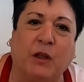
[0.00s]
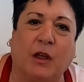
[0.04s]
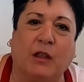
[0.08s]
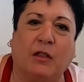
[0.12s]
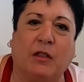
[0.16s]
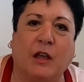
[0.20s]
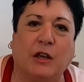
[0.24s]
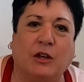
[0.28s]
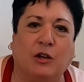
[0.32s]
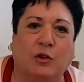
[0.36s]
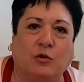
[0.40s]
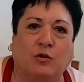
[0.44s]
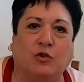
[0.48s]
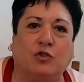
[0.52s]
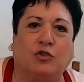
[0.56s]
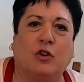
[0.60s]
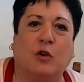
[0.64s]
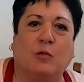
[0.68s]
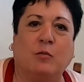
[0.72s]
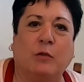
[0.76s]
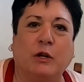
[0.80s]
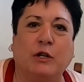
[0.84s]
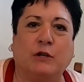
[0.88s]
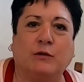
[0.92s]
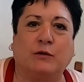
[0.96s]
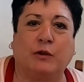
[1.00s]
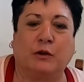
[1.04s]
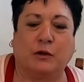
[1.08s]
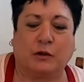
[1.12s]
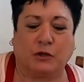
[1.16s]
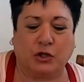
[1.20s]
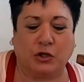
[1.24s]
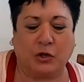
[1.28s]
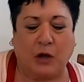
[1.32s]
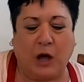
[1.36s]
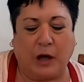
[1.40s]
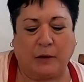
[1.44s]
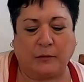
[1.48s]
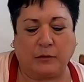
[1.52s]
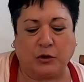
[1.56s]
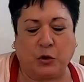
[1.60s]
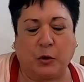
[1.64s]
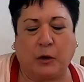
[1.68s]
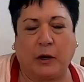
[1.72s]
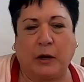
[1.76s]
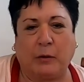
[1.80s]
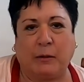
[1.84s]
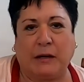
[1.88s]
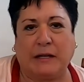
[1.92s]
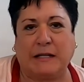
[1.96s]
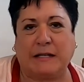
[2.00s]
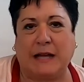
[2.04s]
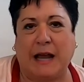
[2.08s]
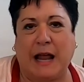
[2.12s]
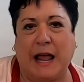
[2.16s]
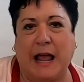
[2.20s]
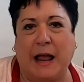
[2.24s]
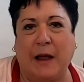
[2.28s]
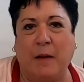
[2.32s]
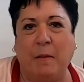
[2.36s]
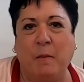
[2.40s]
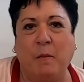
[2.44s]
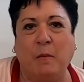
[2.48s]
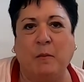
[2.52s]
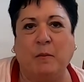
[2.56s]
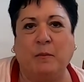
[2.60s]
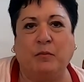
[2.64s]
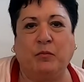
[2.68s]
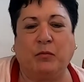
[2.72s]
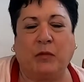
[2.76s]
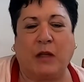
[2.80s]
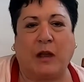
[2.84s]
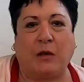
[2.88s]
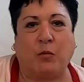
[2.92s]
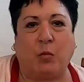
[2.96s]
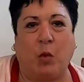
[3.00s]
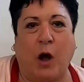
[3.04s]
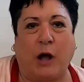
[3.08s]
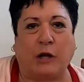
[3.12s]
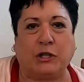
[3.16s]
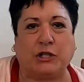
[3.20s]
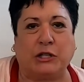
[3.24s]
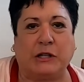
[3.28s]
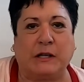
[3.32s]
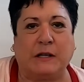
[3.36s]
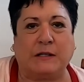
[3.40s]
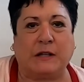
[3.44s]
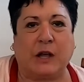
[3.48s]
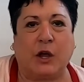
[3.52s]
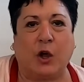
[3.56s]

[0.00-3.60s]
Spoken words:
Thank you so much for joining me today and watching this.